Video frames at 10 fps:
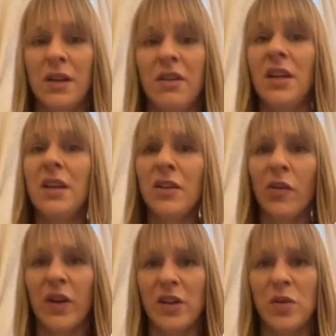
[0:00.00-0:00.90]
the yield
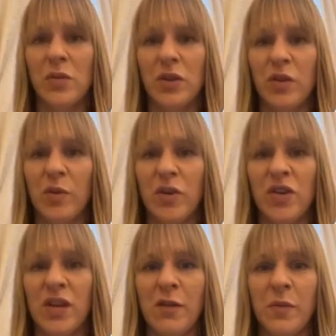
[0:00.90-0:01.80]
that you want to
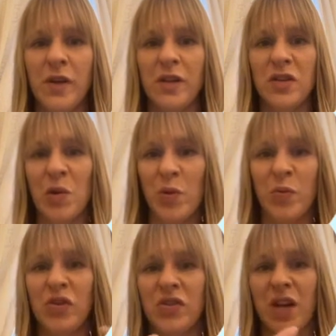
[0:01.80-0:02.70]
achieve, because some
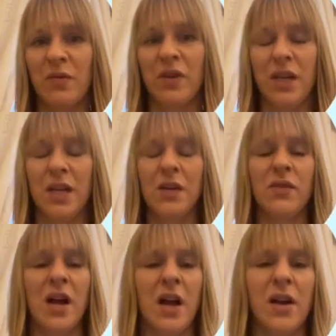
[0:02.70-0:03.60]
options definitely give a
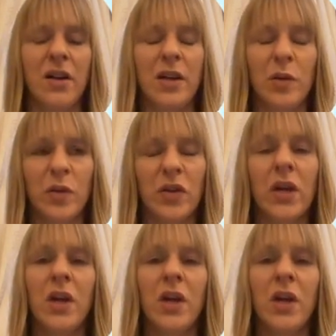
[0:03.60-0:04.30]
higher yield,